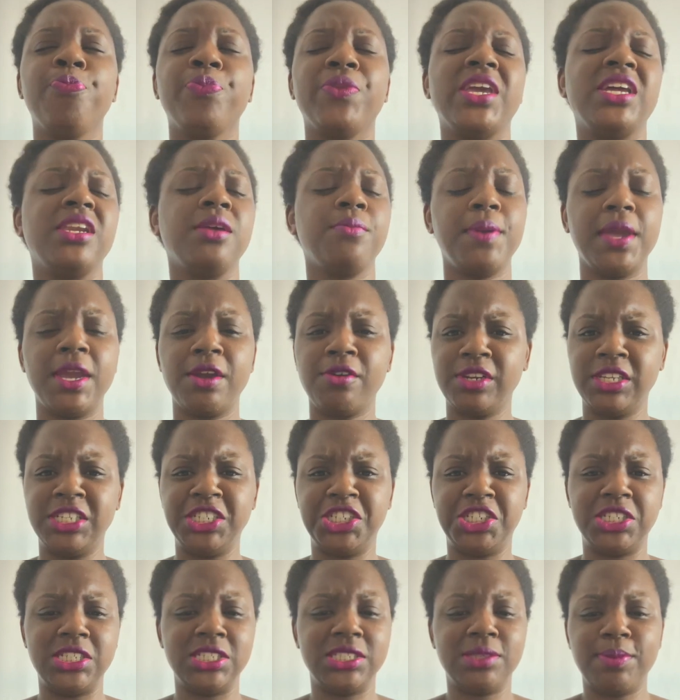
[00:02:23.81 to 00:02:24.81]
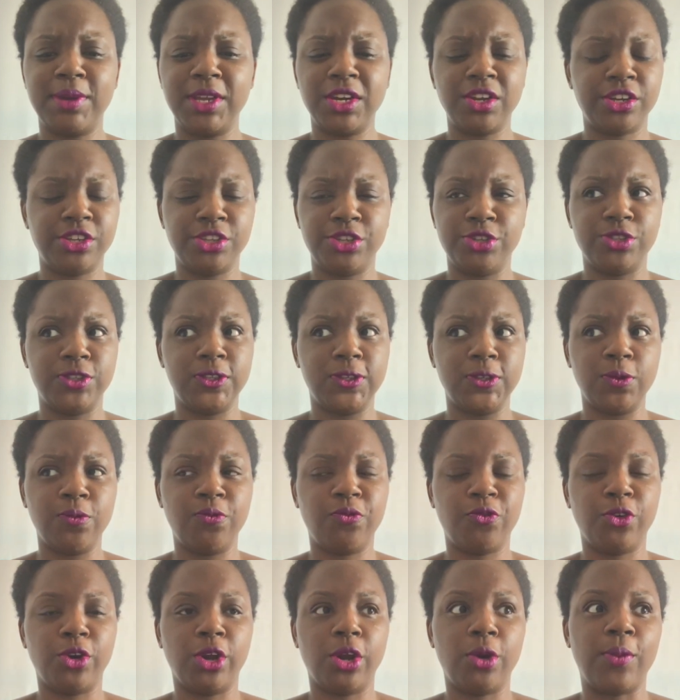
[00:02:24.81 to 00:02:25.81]
And apparently she's been on
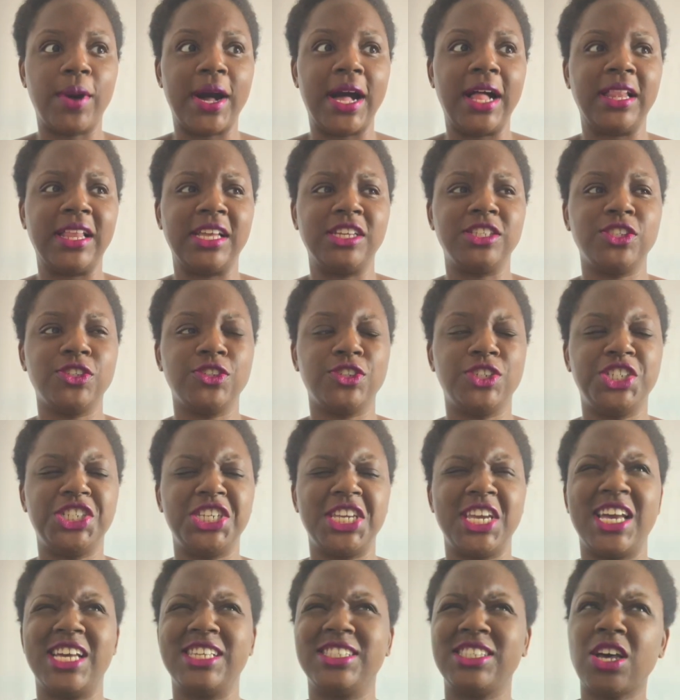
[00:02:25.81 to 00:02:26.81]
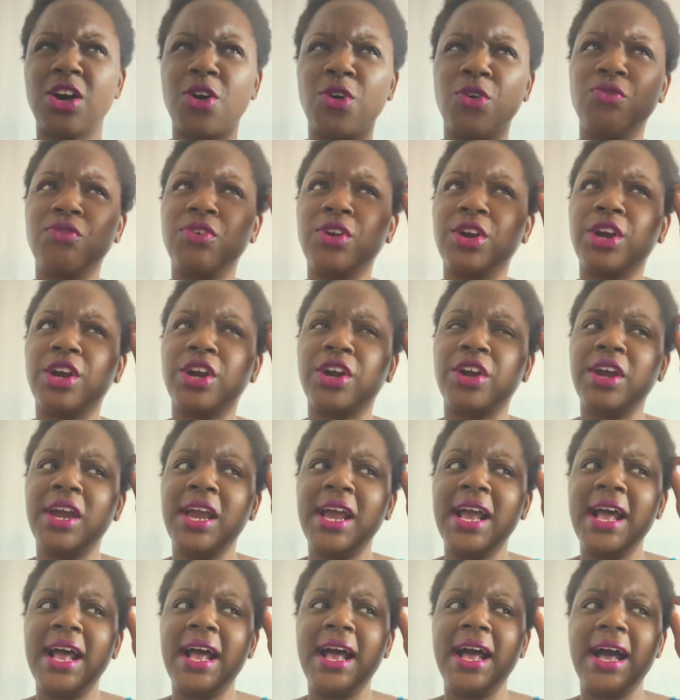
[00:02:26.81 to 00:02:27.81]
YouTube for a while. I saw she has over,
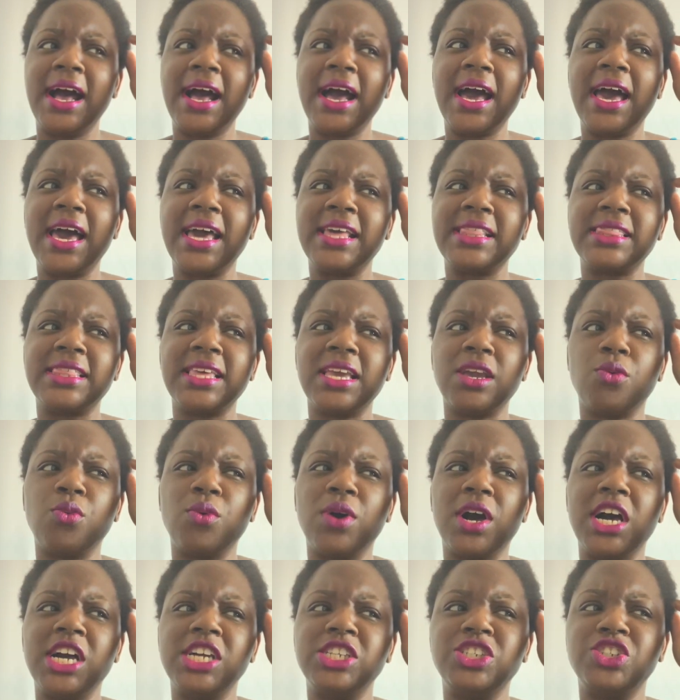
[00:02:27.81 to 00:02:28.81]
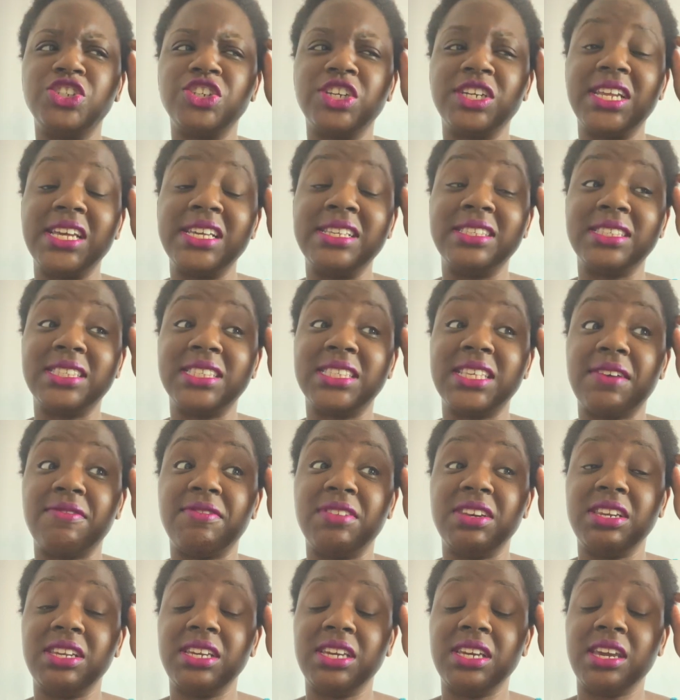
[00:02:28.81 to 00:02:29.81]
I think,
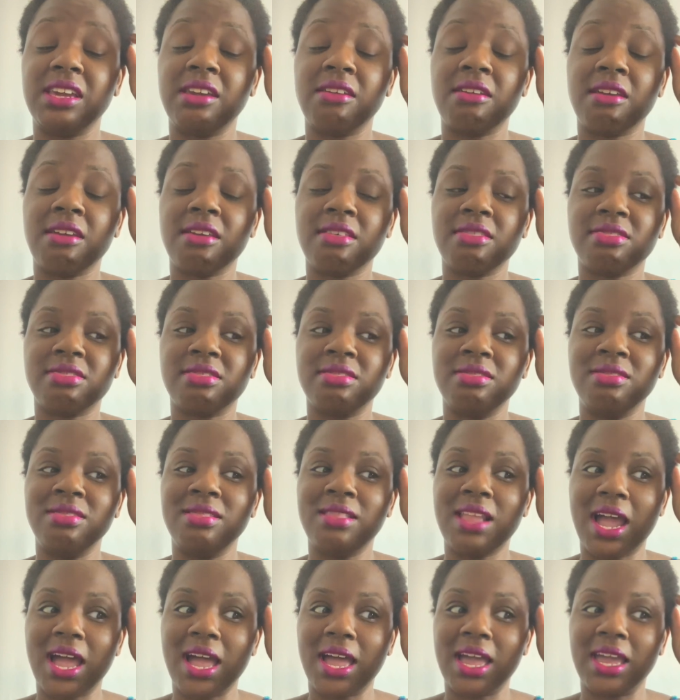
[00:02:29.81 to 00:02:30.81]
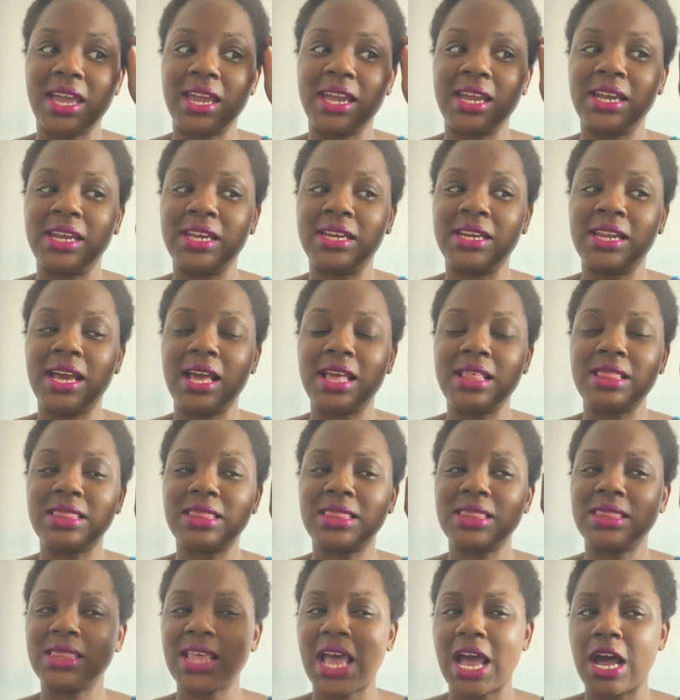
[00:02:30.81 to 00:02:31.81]

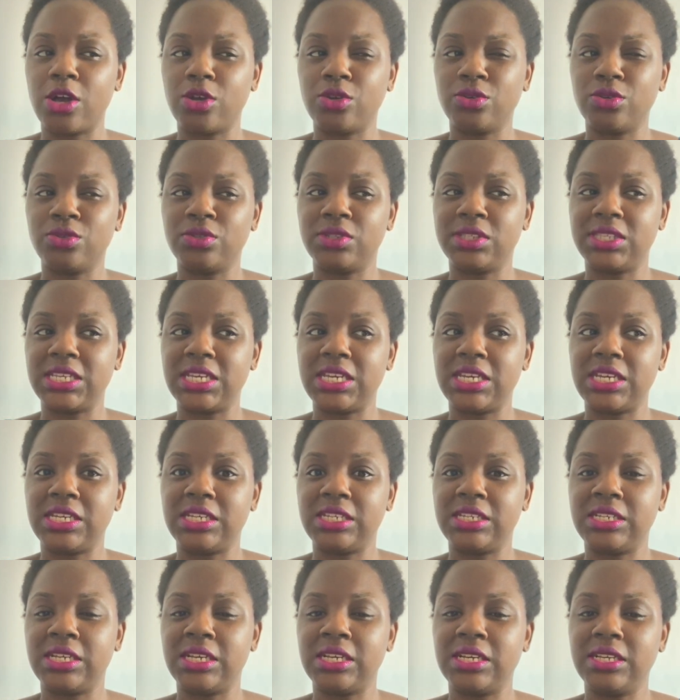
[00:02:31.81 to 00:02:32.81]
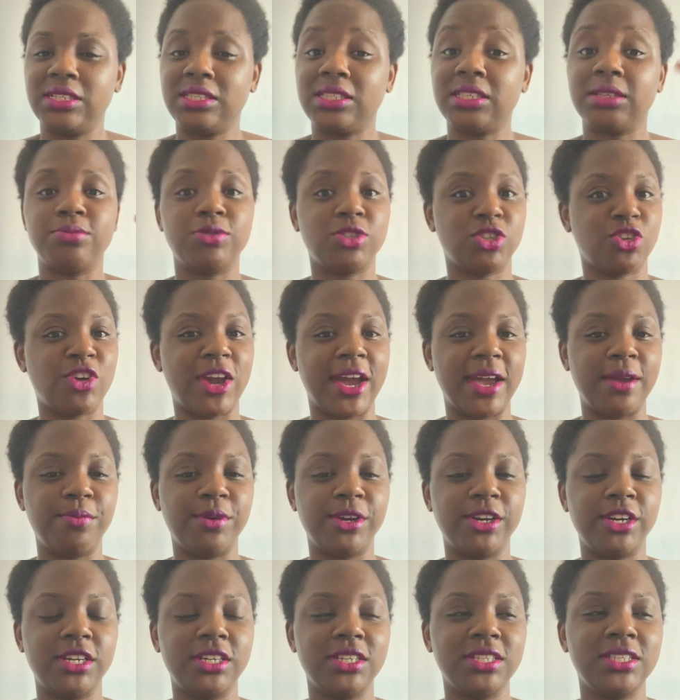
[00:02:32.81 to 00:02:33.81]
179,000
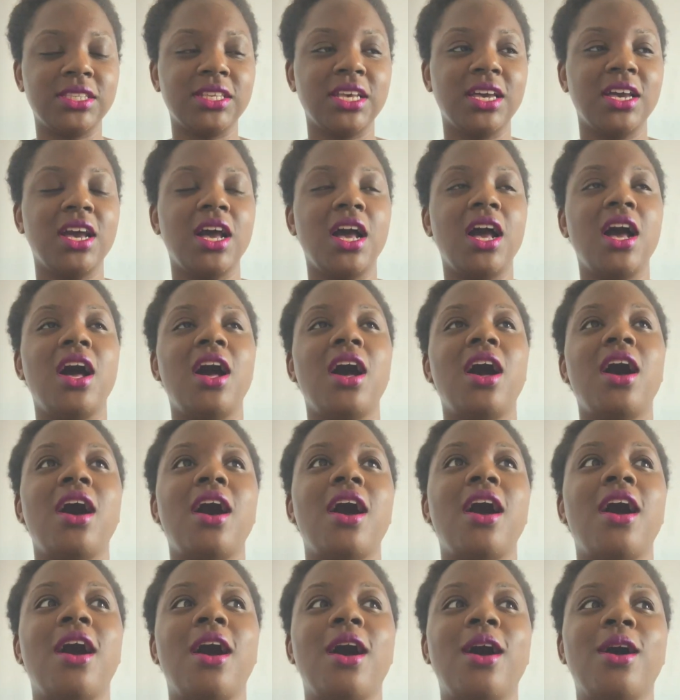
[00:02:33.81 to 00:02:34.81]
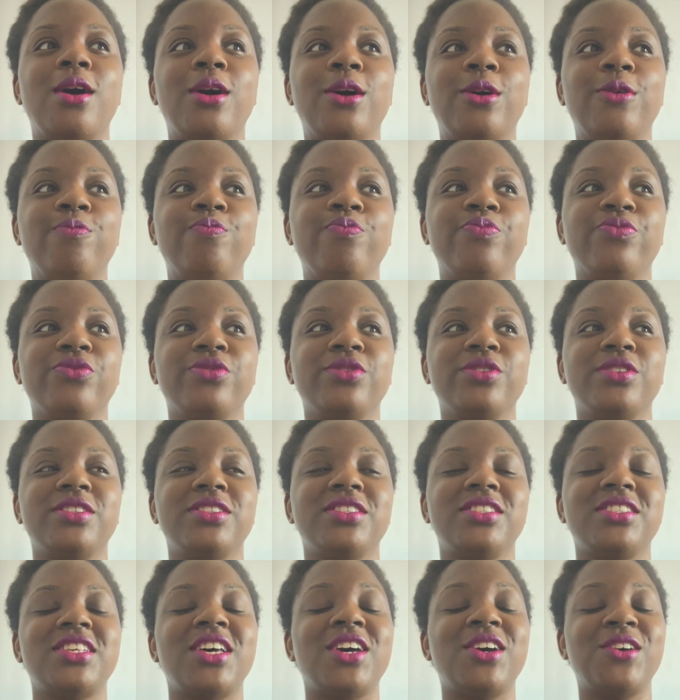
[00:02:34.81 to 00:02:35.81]
subscribers. So
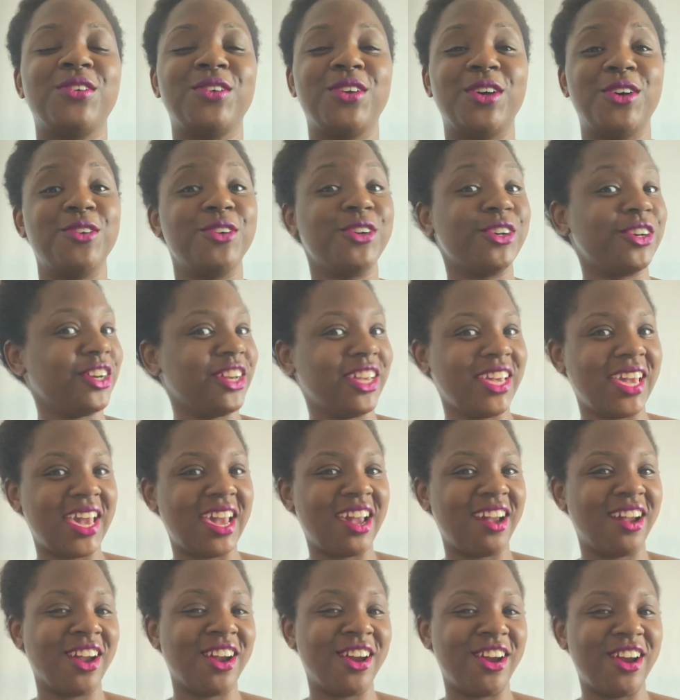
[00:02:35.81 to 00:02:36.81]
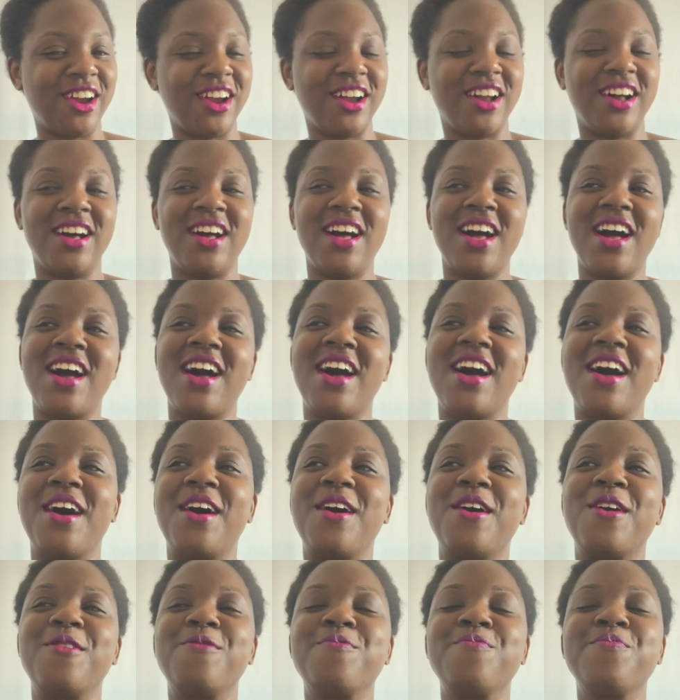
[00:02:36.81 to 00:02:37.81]
go girl, get
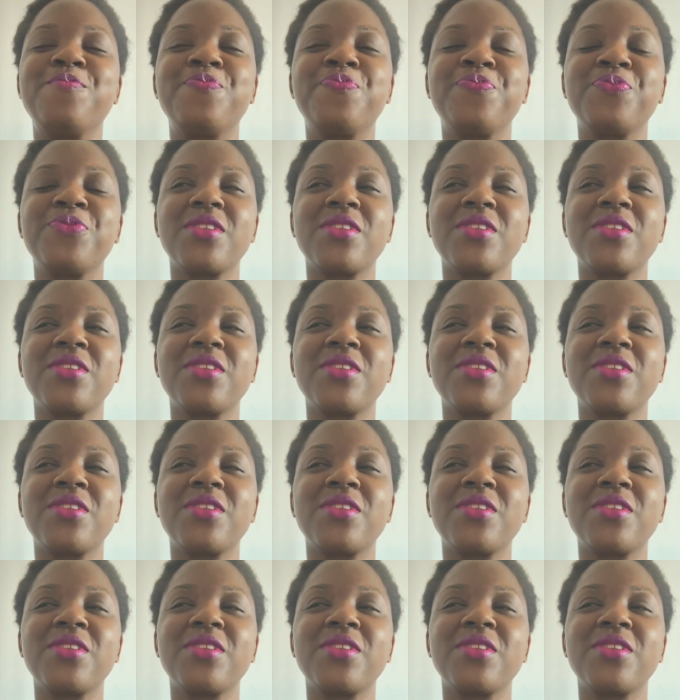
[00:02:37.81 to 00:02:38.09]
girl.